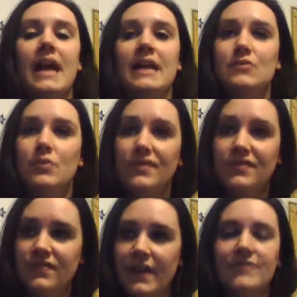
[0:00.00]
and will
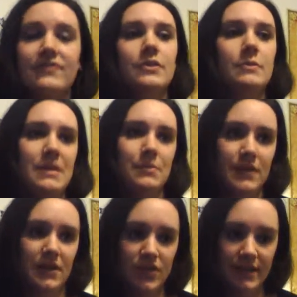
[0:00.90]
fight for the people
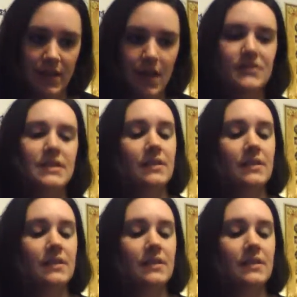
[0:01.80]
that she loves